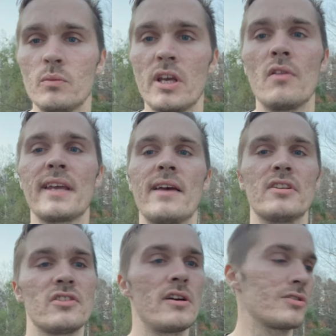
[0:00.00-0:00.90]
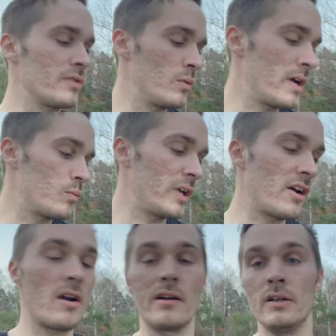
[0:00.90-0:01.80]
We only have this luxury when we
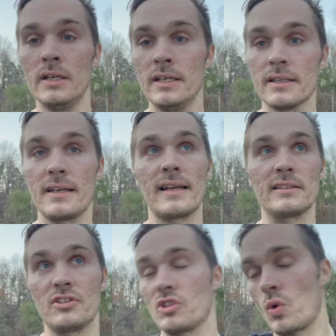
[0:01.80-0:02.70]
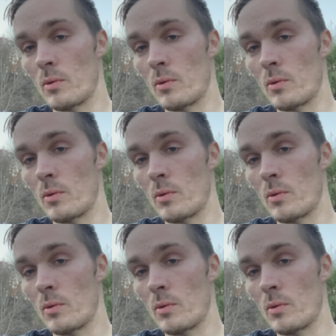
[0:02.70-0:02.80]
are connected to shore